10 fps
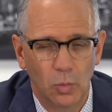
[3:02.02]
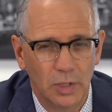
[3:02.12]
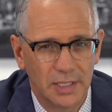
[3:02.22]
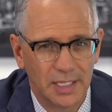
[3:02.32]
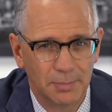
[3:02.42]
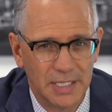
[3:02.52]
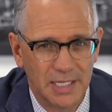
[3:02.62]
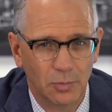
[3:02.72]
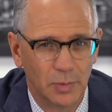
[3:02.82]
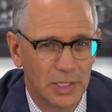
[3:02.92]
will it
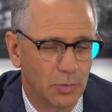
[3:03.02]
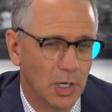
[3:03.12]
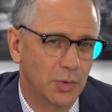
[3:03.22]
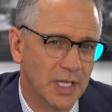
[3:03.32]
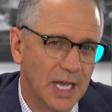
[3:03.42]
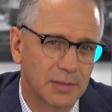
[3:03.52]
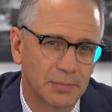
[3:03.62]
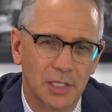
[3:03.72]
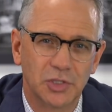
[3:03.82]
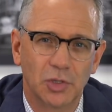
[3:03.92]
be? We don't know yet,
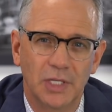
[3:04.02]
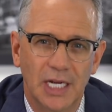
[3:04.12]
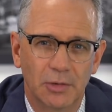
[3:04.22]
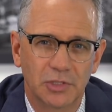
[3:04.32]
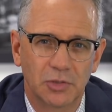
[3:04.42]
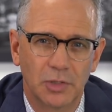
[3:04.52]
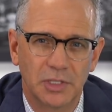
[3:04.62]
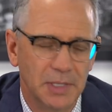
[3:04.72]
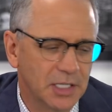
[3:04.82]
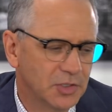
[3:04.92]
but I'll show you how it's going
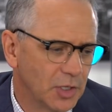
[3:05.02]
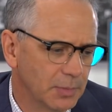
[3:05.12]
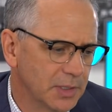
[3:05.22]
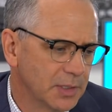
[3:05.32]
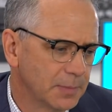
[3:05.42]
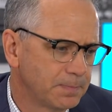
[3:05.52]
to be determined.